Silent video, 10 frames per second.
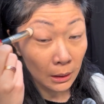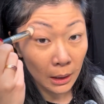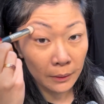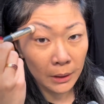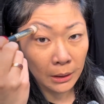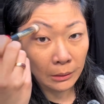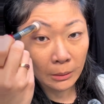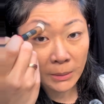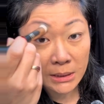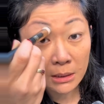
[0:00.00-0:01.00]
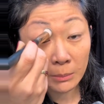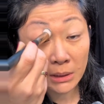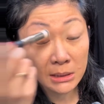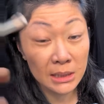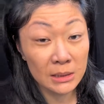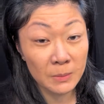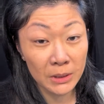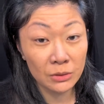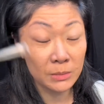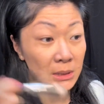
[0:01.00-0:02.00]
and then I heard my son's
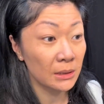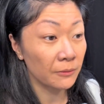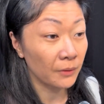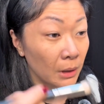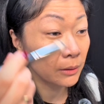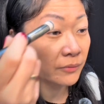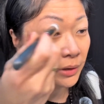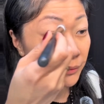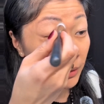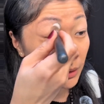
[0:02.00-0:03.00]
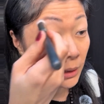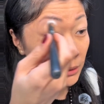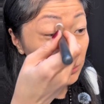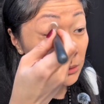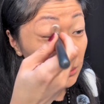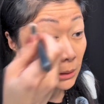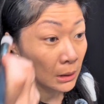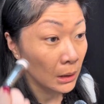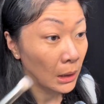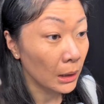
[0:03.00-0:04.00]
bedroom is in the very front of the house.
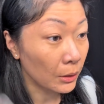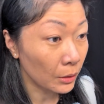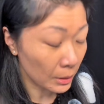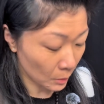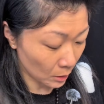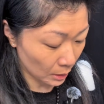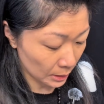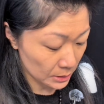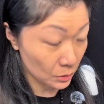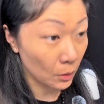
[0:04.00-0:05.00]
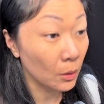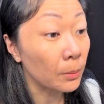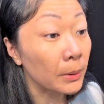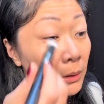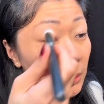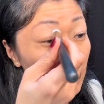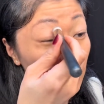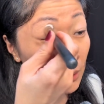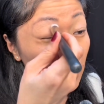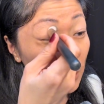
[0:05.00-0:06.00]
I heard his door open,
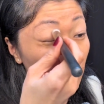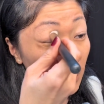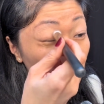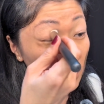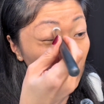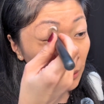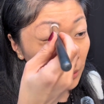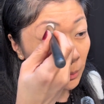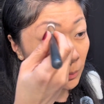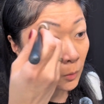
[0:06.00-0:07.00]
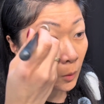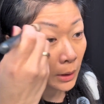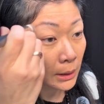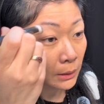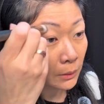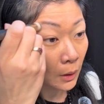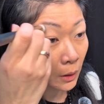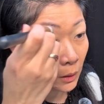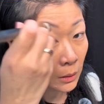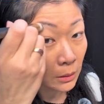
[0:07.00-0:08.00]
and I heard him walking down the
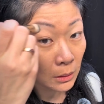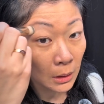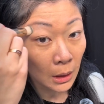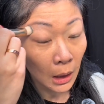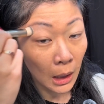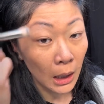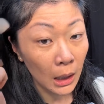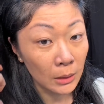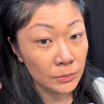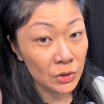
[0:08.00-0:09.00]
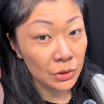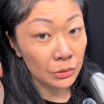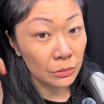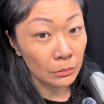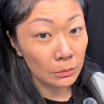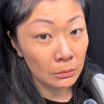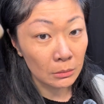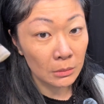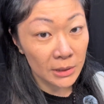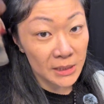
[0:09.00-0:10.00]
hall to
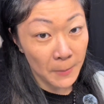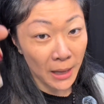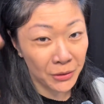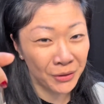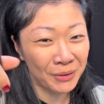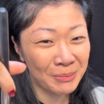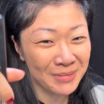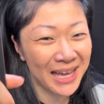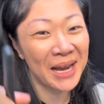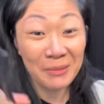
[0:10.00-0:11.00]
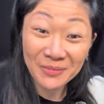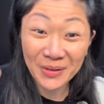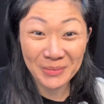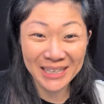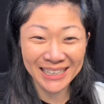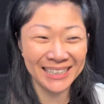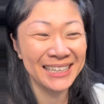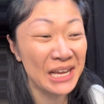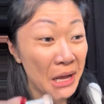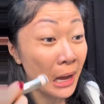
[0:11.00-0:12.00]
this bathroom that I'm filming in.
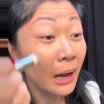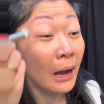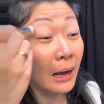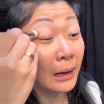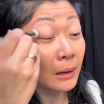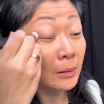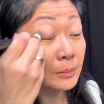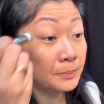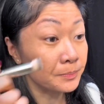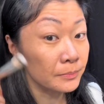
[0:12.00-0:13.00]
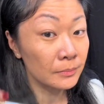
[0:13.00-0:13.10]
And